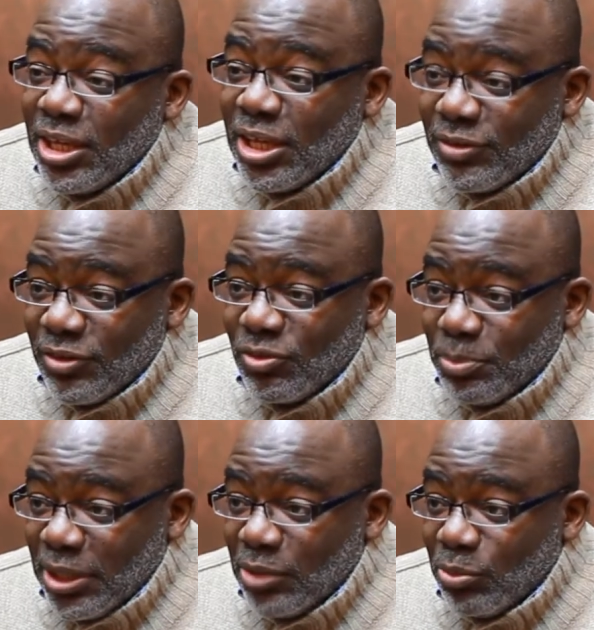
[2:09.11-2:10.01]
is the
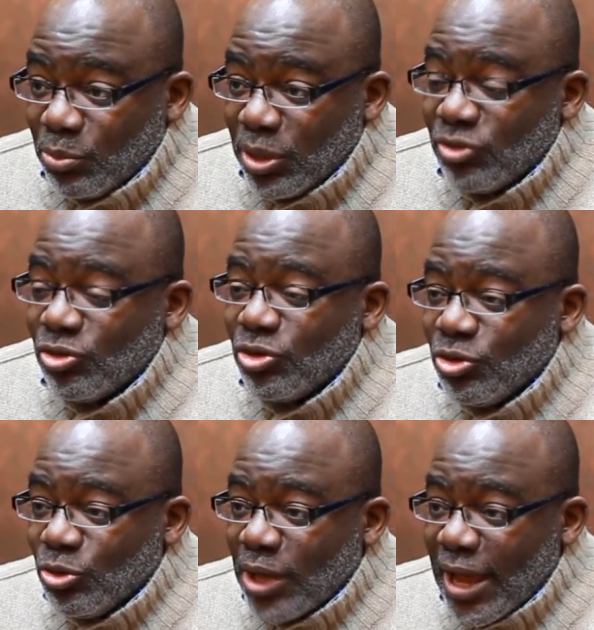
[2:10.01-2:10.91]
speed with which
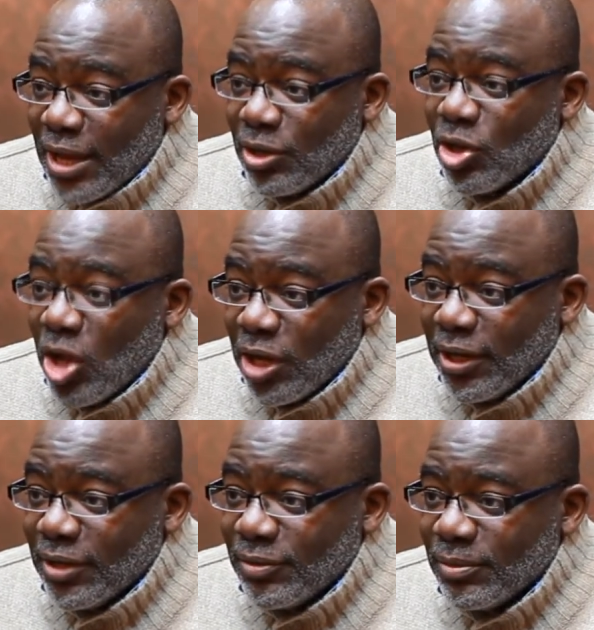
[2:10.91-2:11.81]
you can learn it.